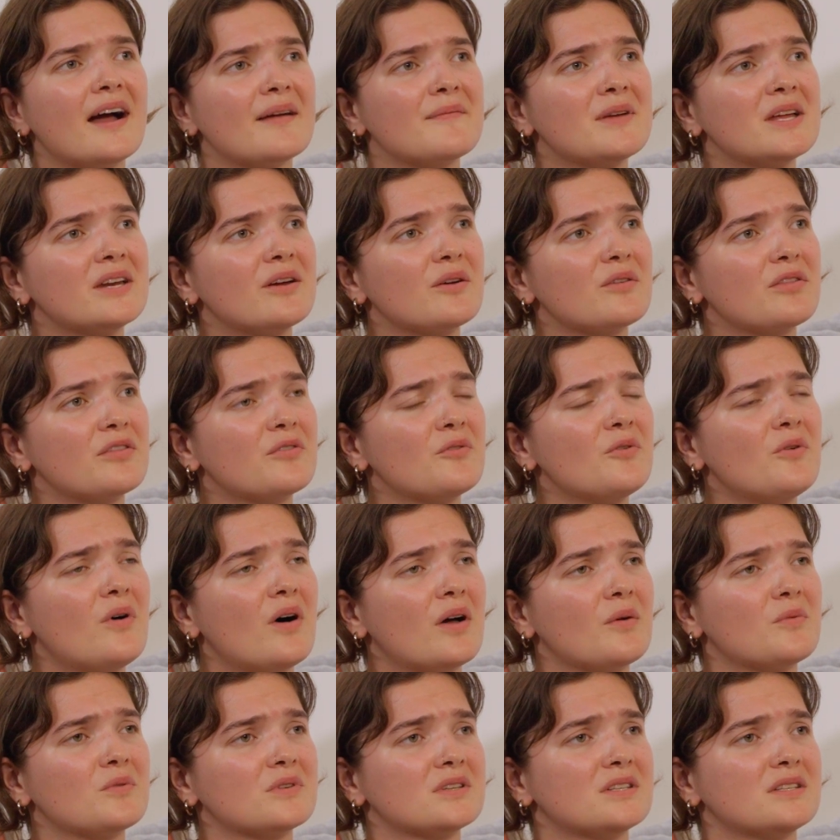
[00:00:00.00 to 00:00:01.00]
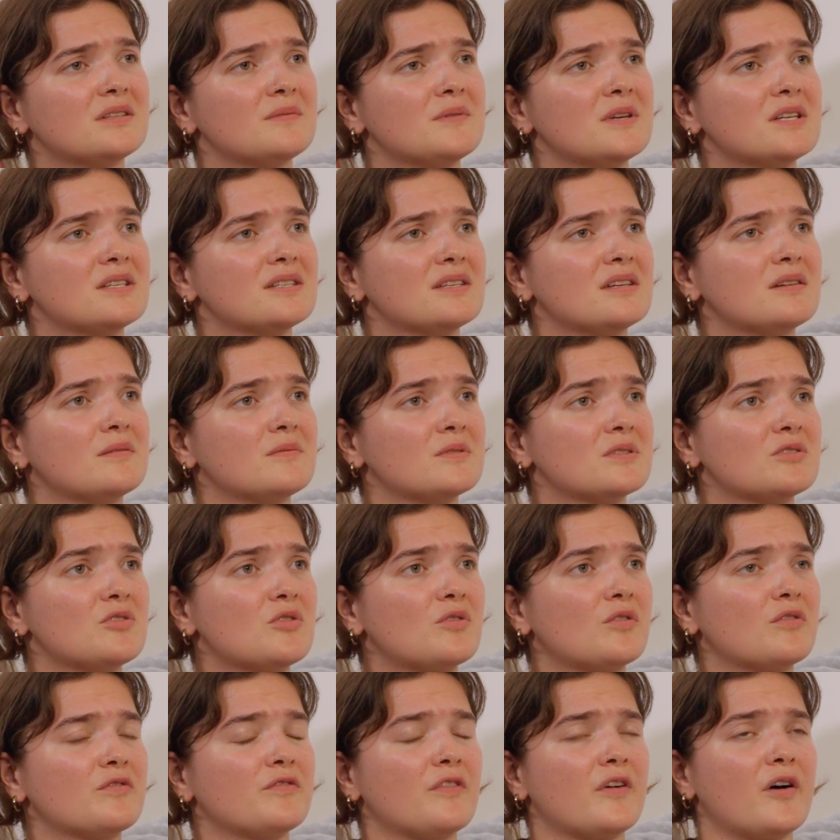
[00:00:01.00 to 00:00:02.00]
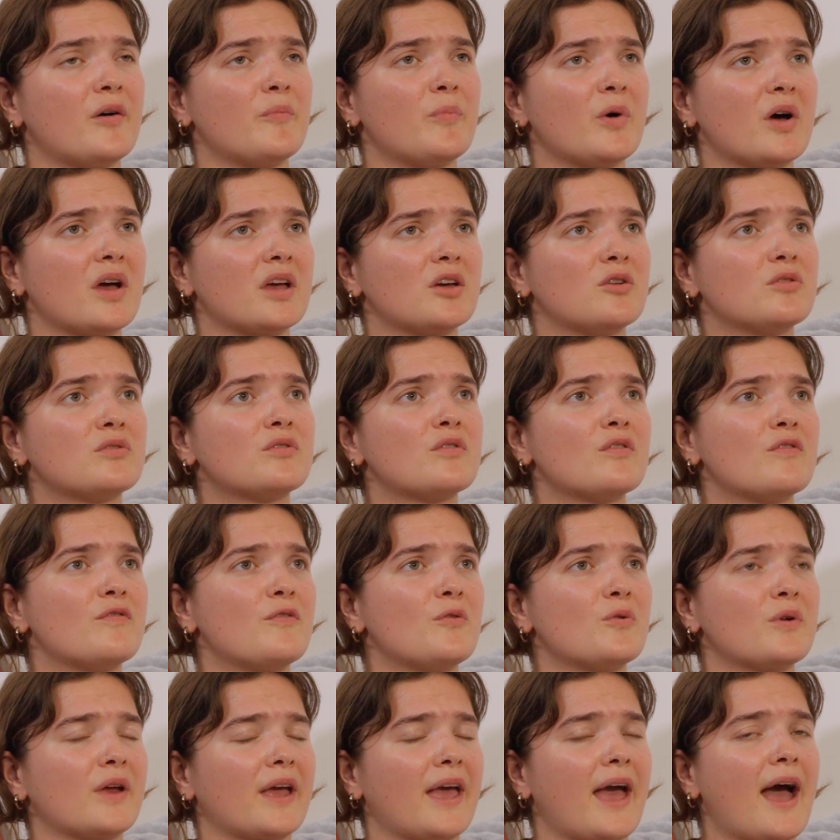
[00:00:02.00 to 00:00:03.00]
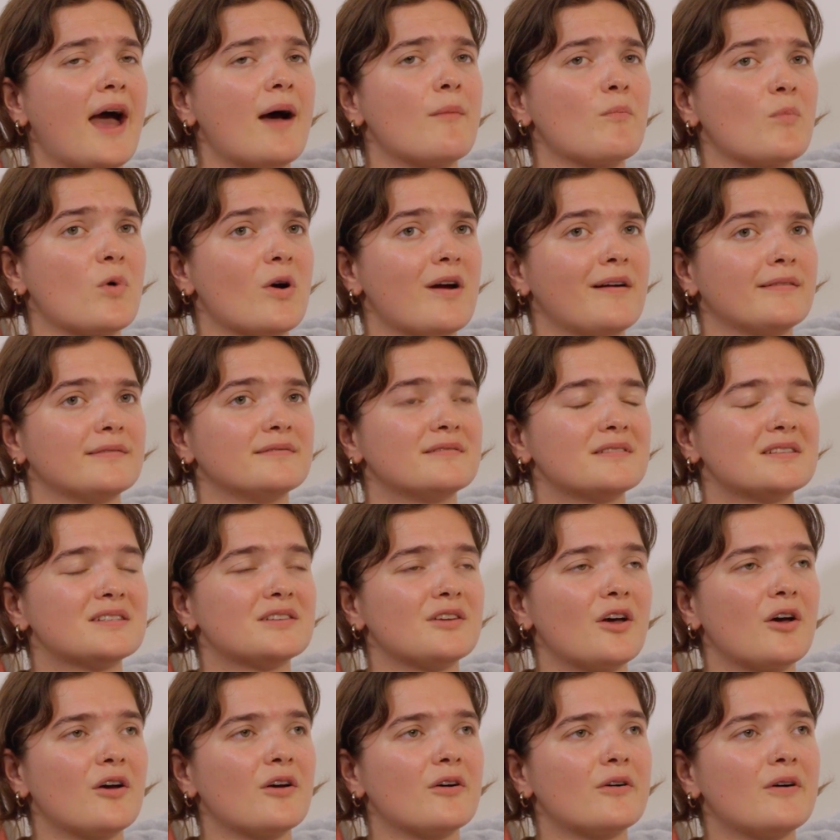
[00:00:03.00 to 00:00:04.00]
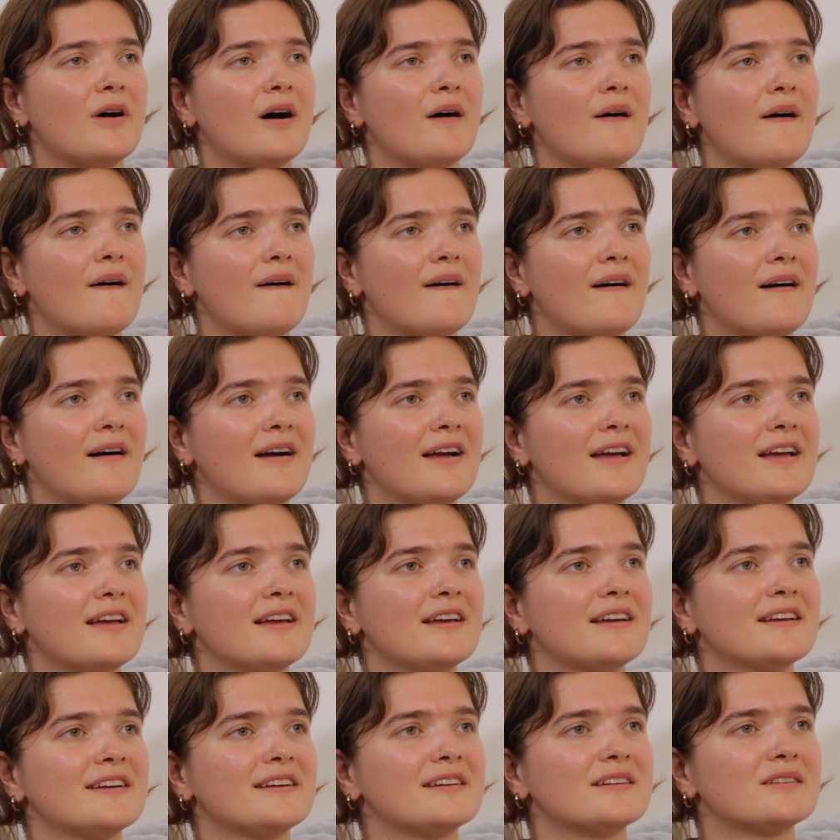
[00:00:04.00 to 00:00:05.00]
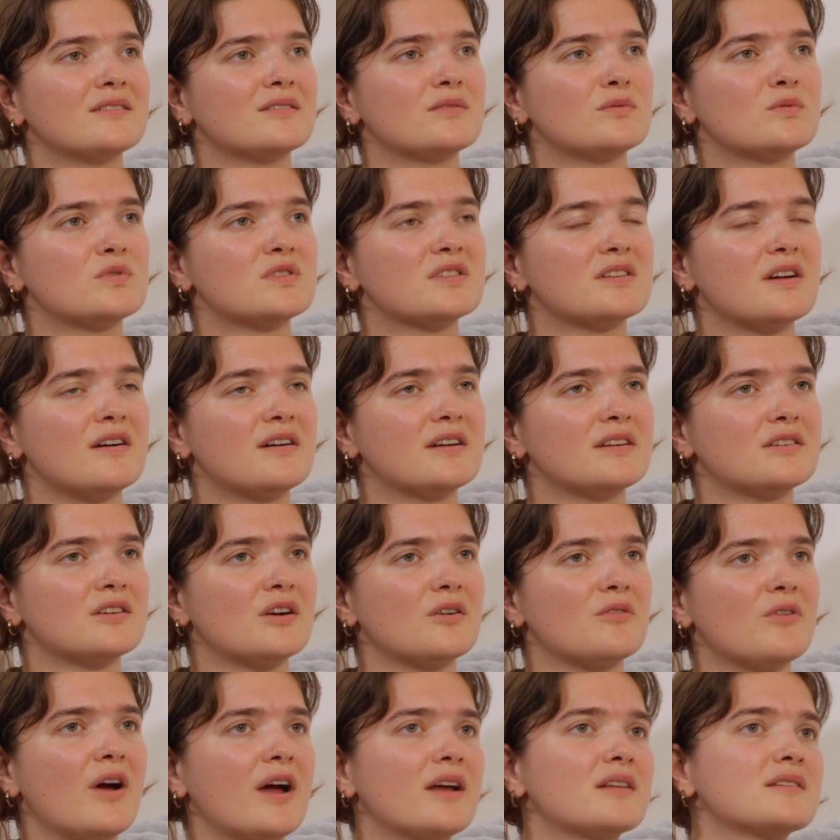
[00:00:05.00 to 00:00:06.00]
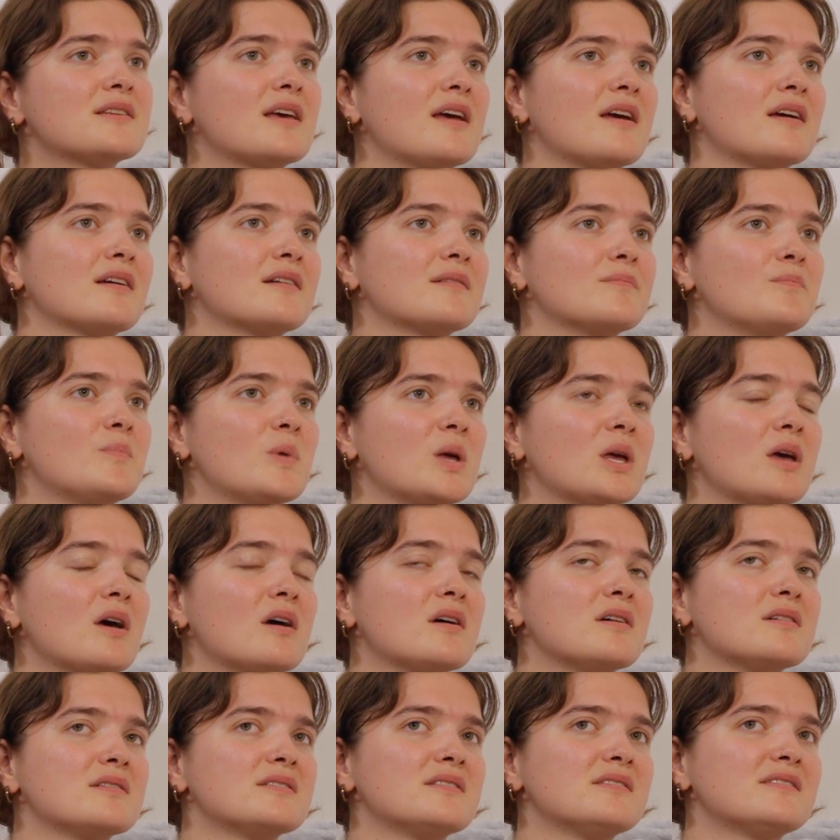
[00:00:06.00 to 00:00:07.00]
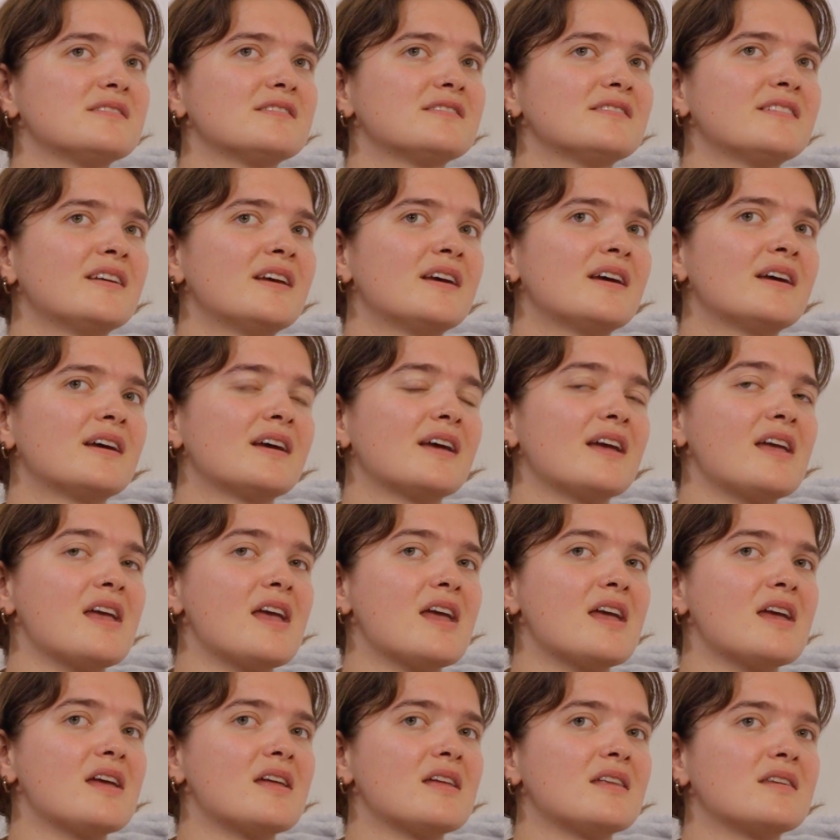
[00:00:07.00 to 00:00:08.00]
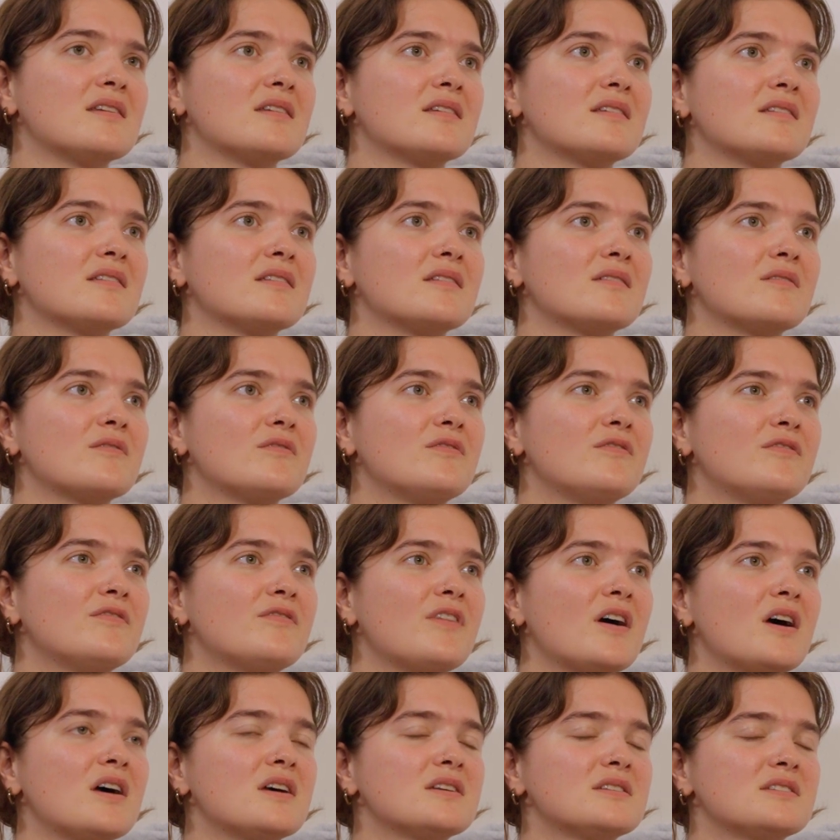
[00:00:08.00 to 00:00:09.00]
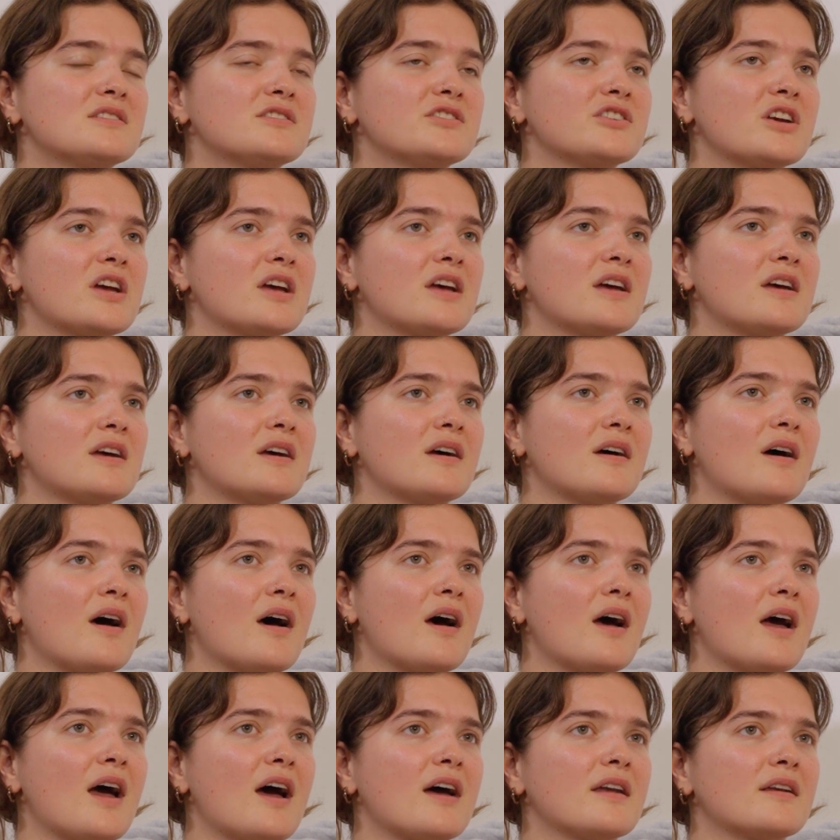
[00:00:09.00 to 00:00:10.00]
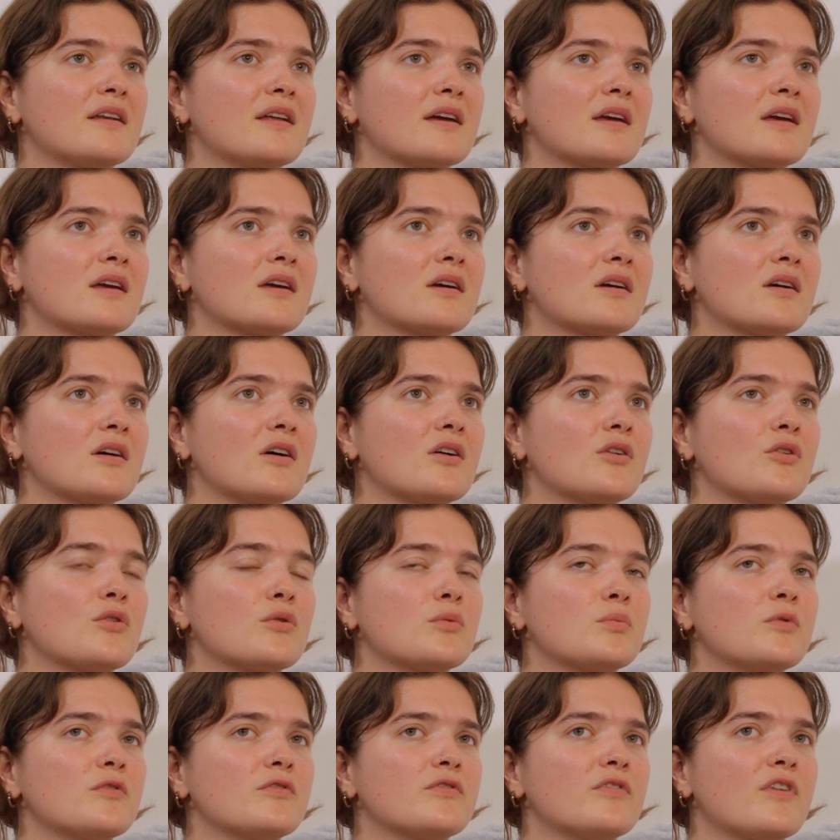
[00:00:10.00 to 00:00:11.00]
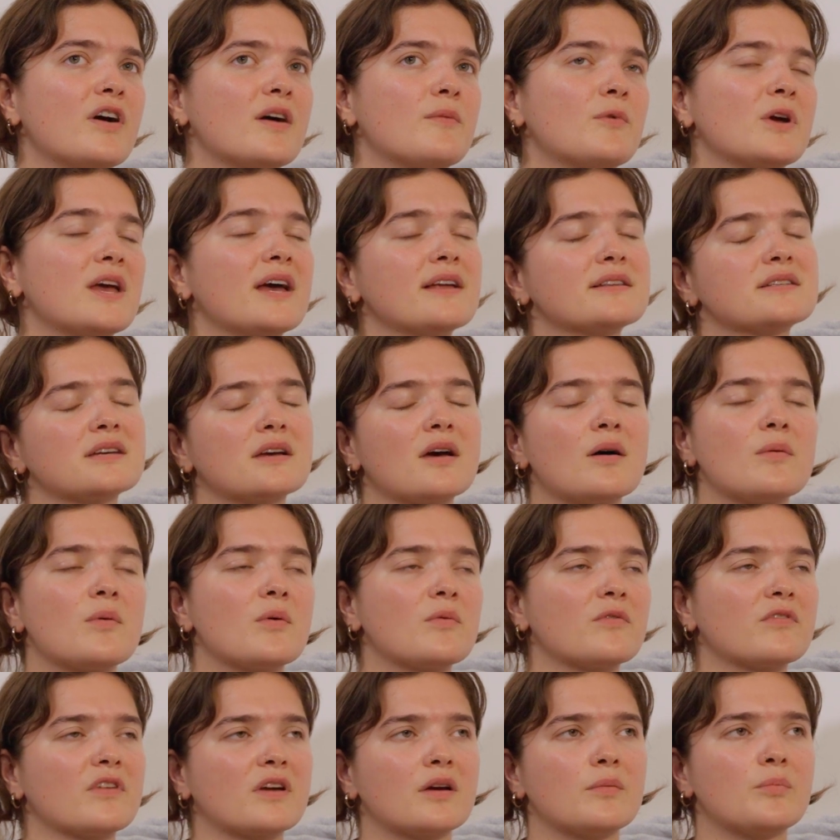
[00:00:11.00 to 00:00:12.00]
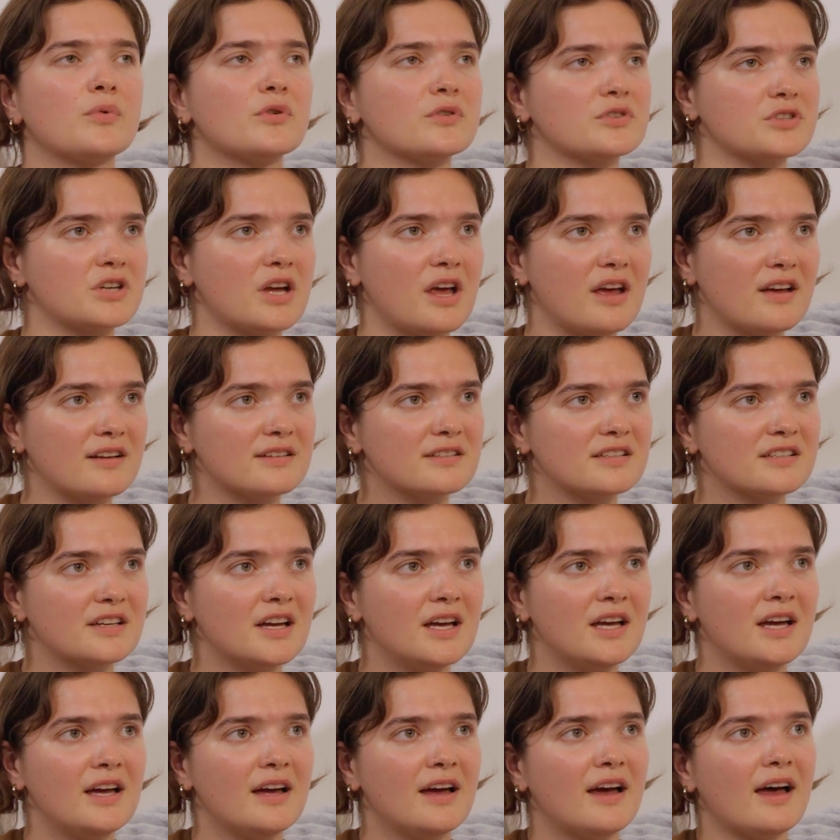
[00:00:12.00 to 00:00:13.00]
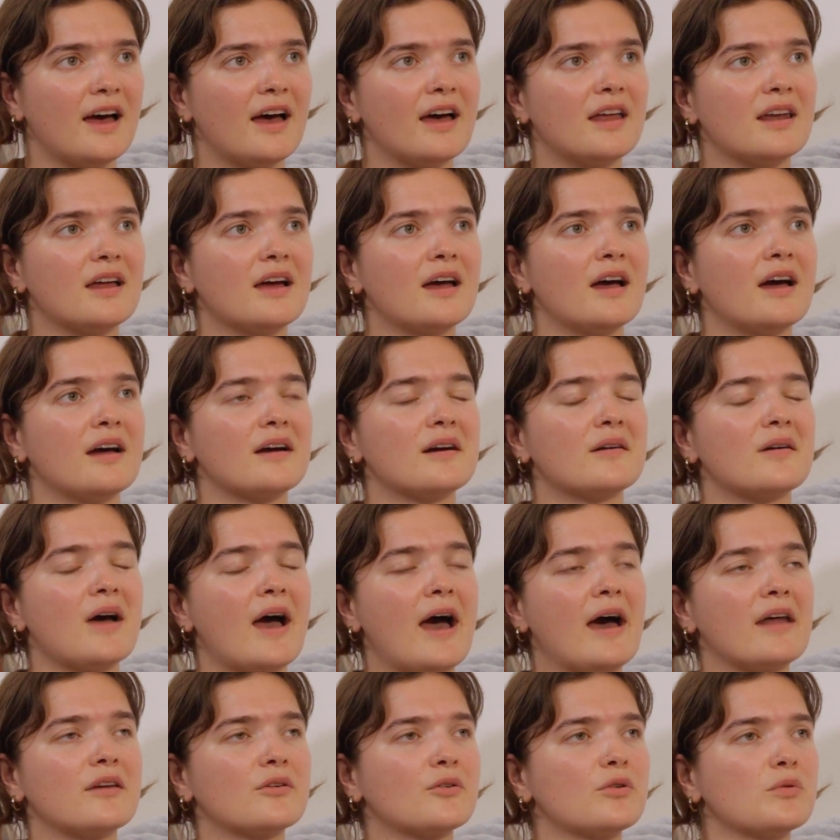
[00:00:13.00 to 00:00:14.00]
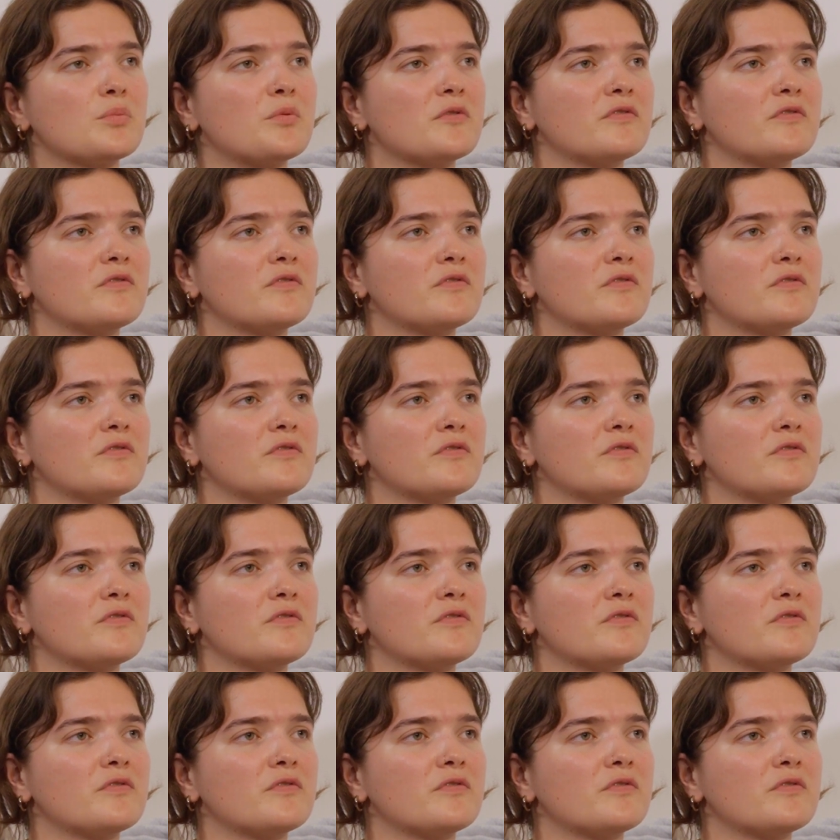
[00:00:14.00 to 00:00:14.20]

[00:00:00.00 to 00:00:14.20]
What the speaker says: I mean, I thought I wanted to be a cinematographer, but I couldn't afford a camera. So I started directing, because in first year I had like a group of friends. We had to come up with like a project, and I had a group